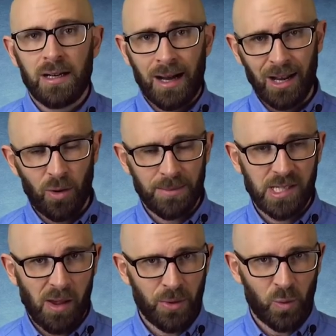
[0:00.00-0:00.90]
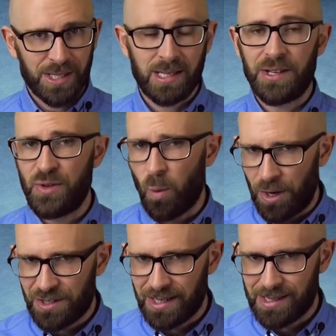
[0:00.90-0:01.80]
Hello, I'm Simon Whistler, you're
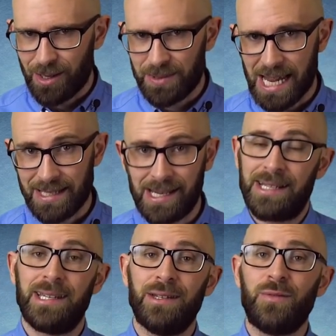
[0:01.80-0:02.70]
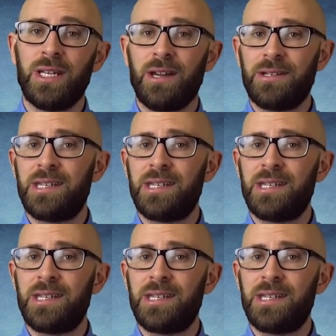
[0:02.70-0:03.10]
watching Top 10's Net, and in the video